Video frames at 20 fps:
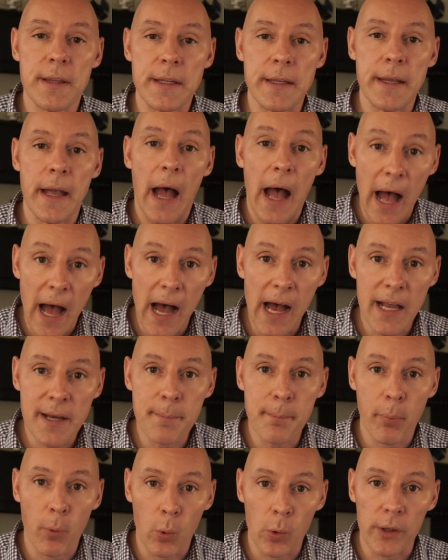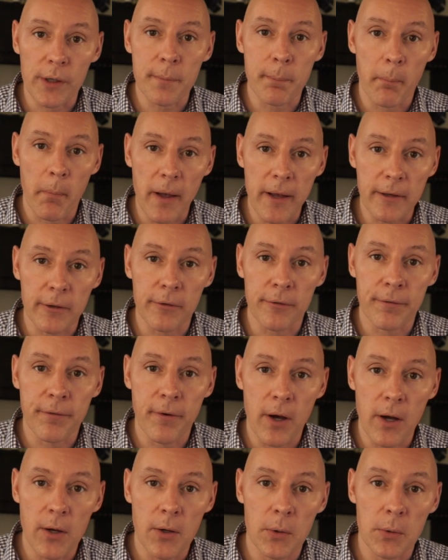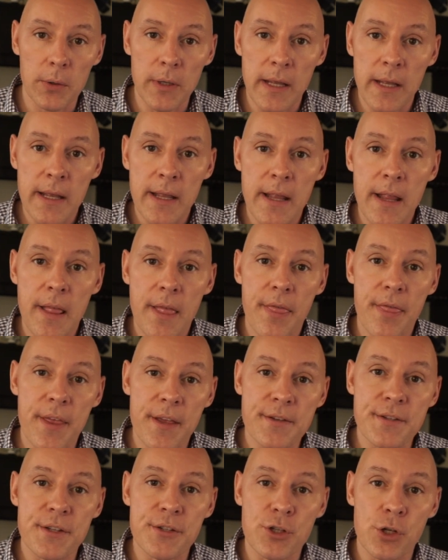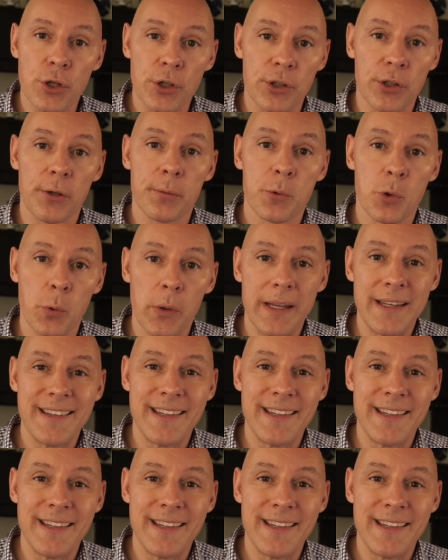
the onboard microphone. This is hooked up to a